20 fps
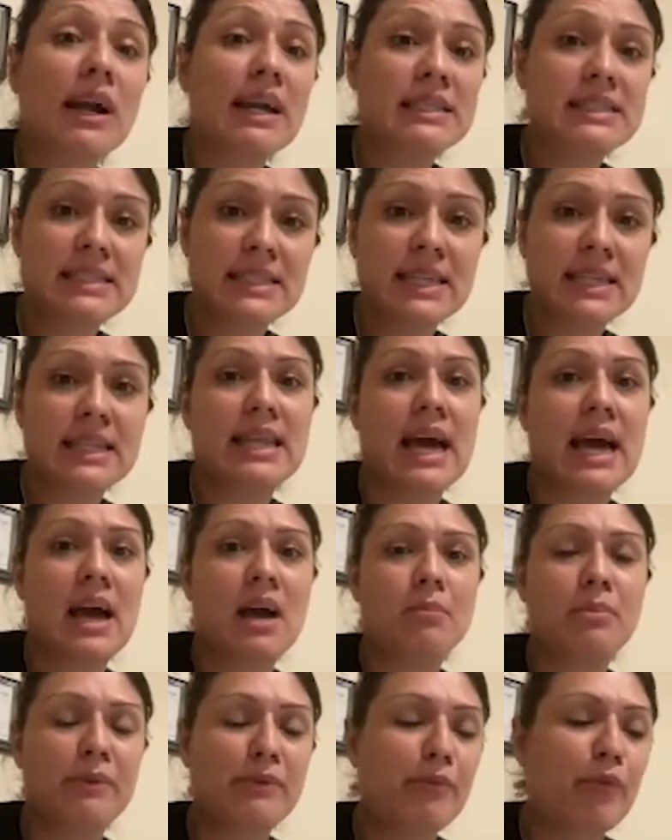I did that
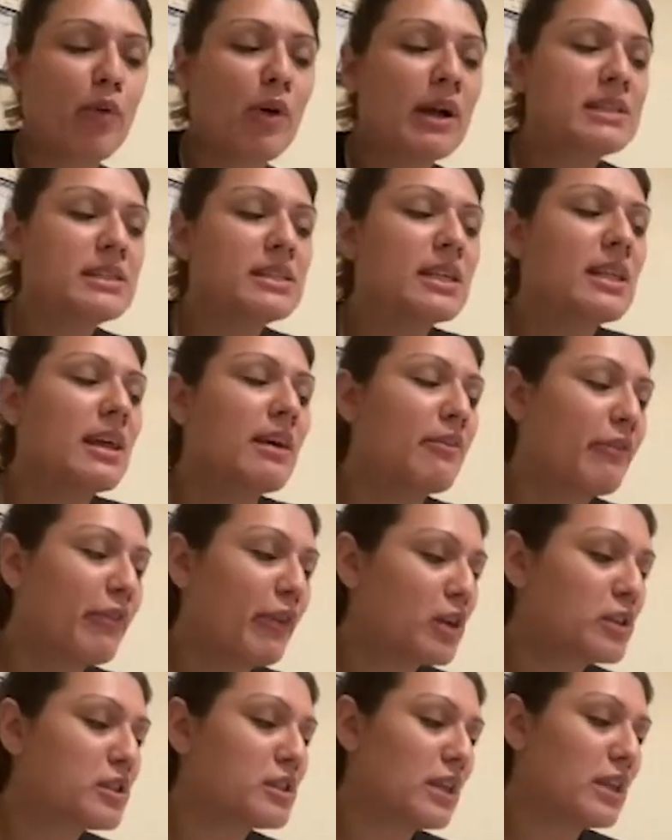
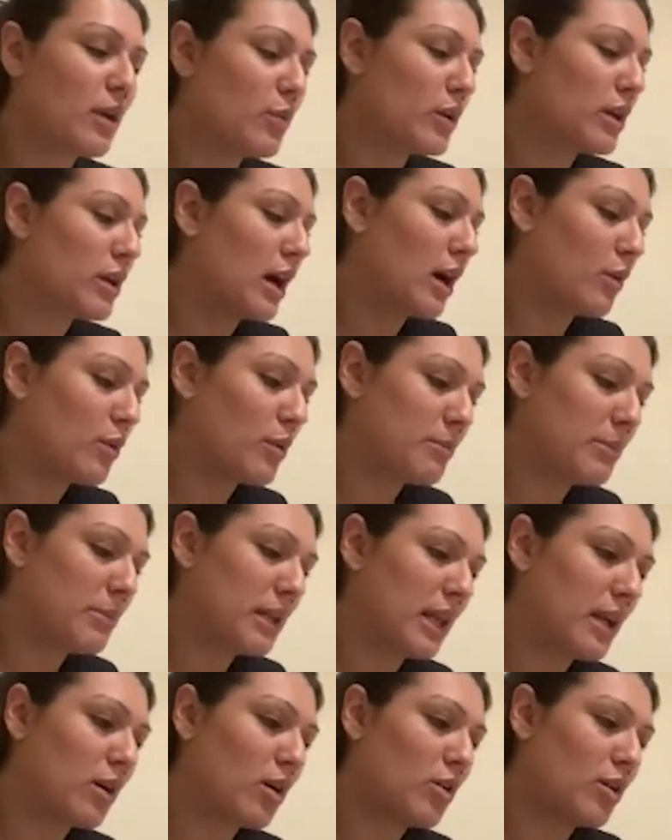first, I would be
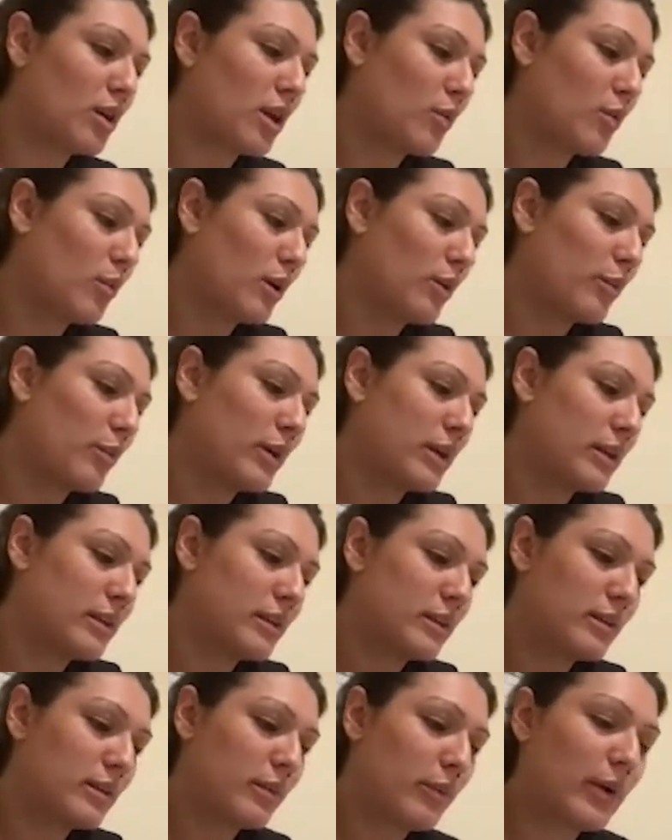like, okay, well,
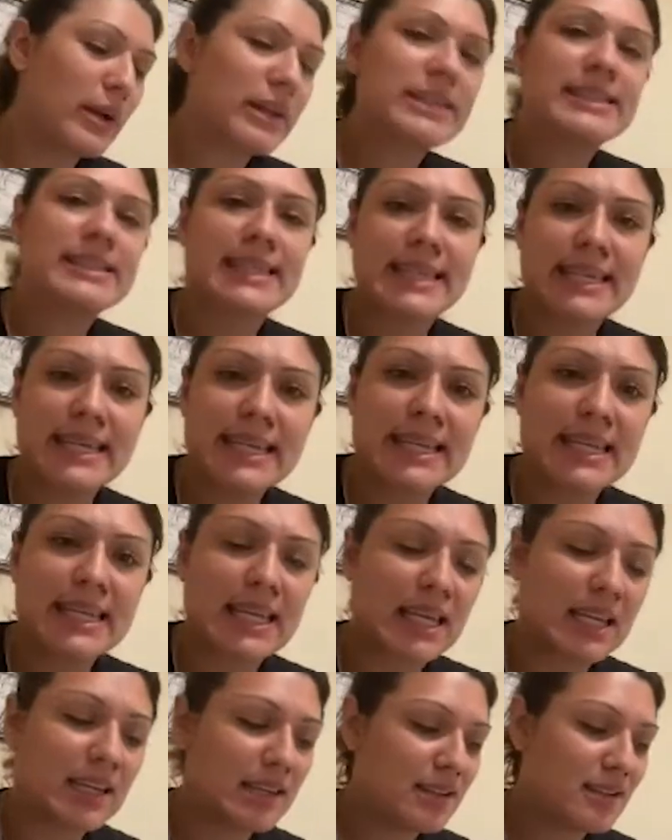what is a
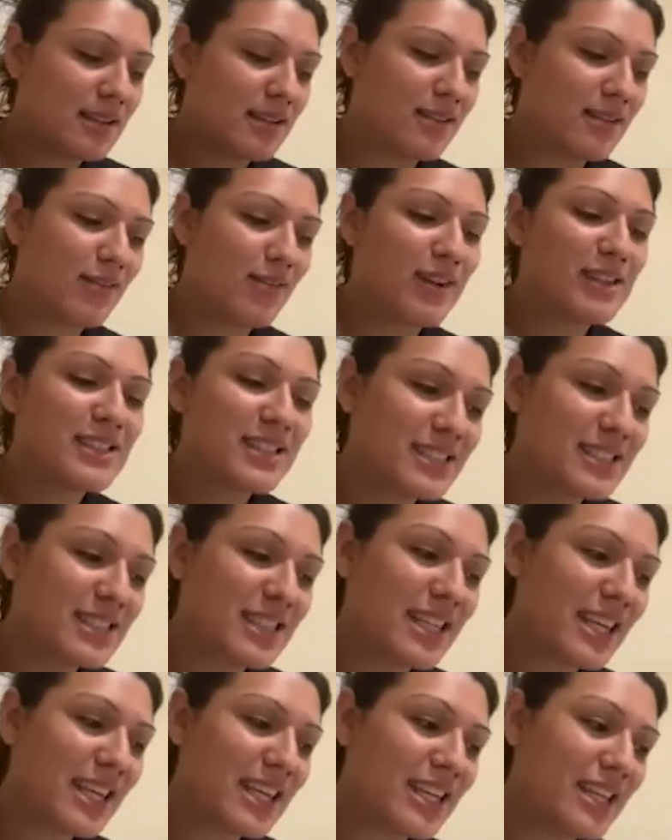kidney? What does the
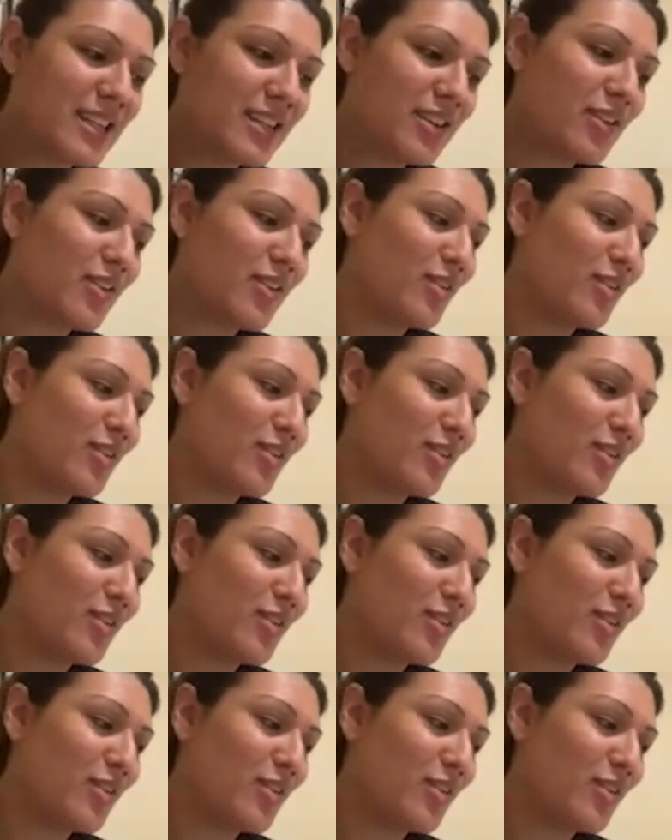kidney do?